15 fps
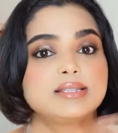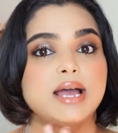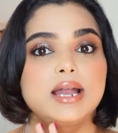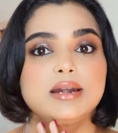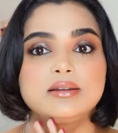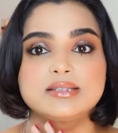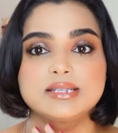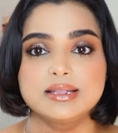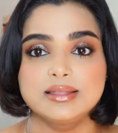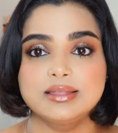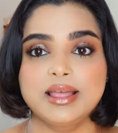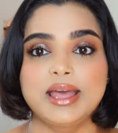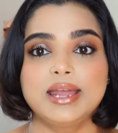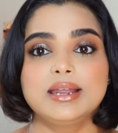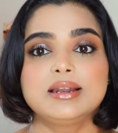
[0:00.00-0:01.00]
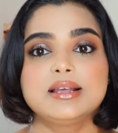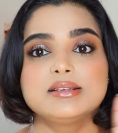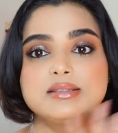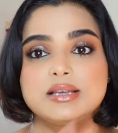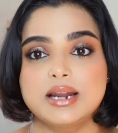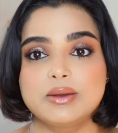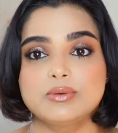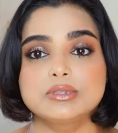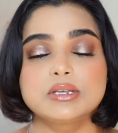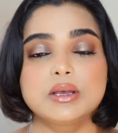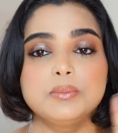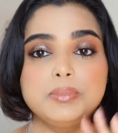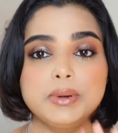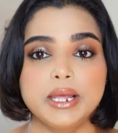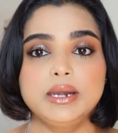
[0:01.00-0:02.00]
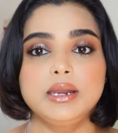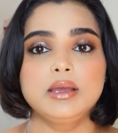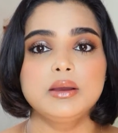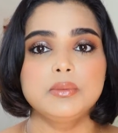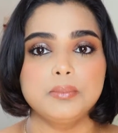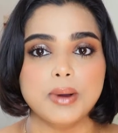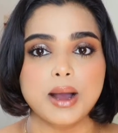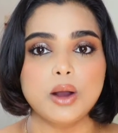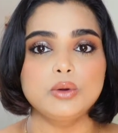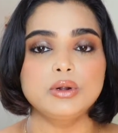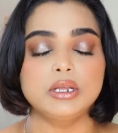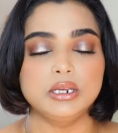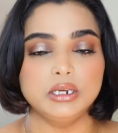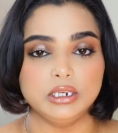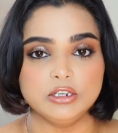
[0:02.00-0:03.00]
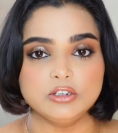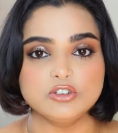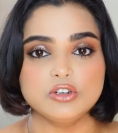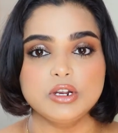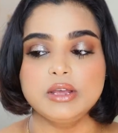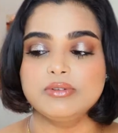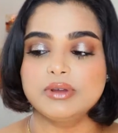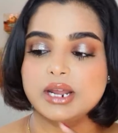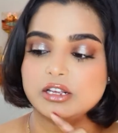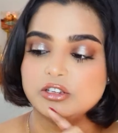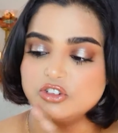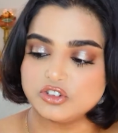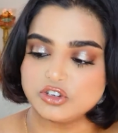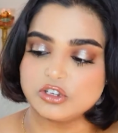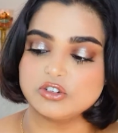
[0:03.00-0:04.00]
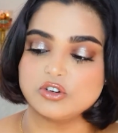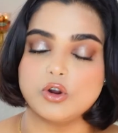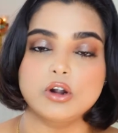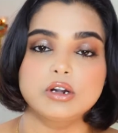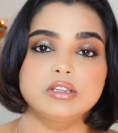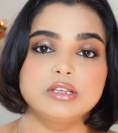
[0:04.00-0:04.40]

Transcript: that syntheticness that I was complaining about initially when I just got